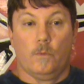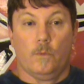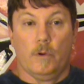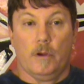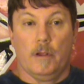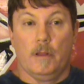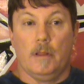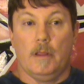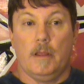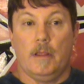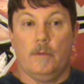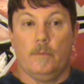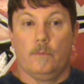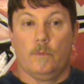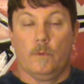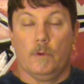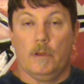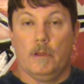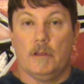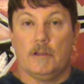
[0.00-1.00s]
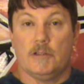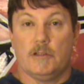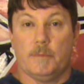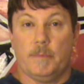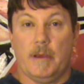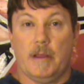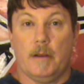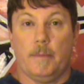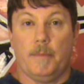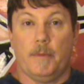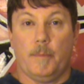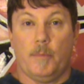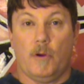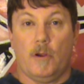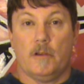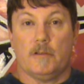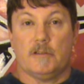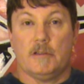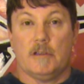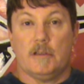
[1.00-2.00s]
Really sped up the
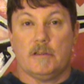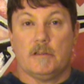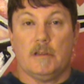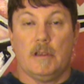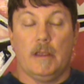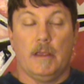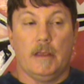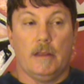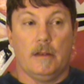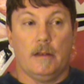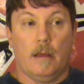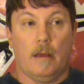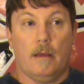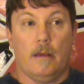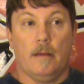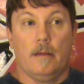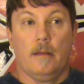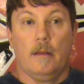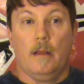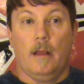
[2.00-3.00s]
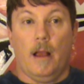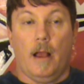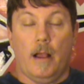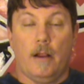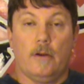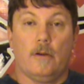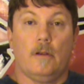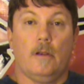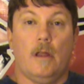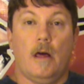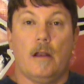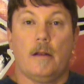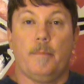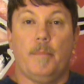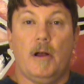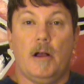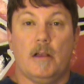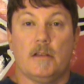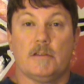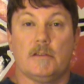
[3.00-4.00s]
process, and I heard a lot
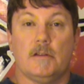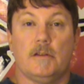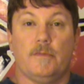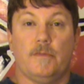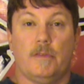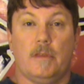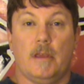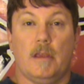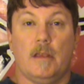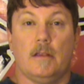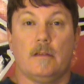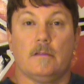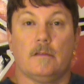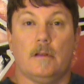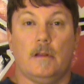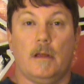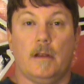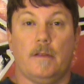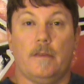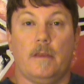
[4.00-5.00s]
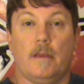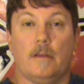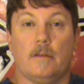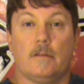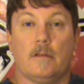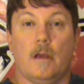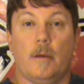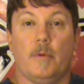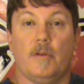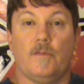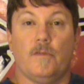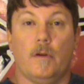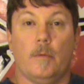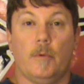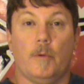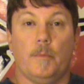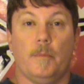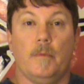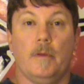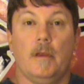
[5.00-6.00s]
of positive things, a lot of things coming
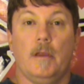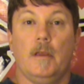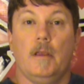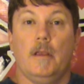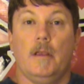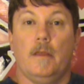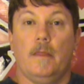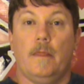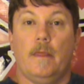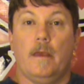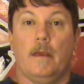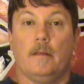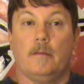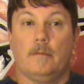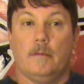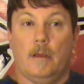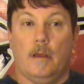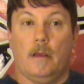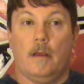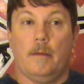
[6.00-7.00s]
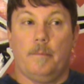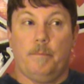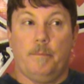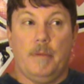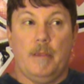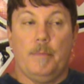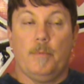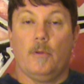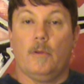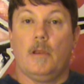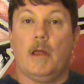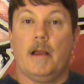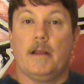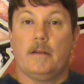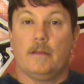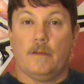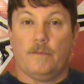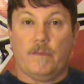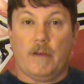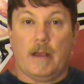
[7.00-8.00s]
from them that people
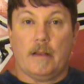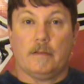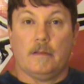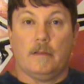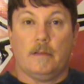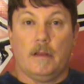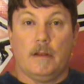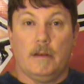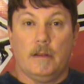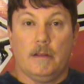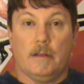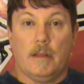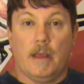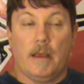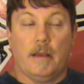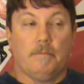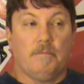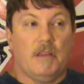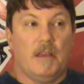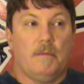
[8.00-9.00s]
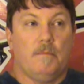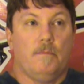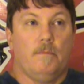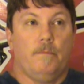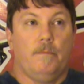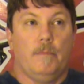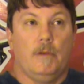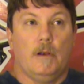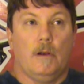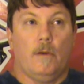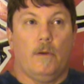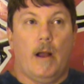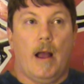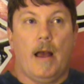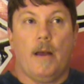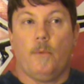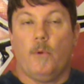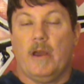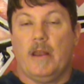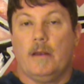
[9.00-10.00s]
liked the fact that they did that.
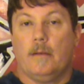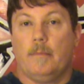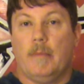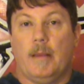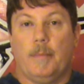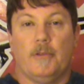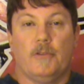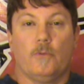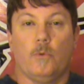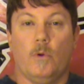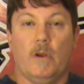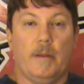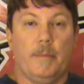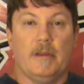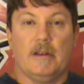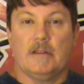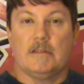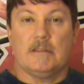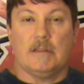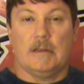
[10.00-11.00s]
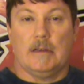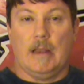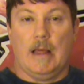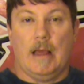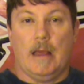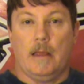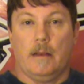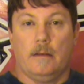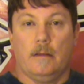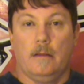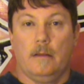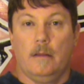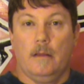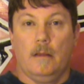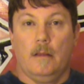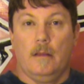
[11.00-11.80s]
I waited maybe 20 minutes in line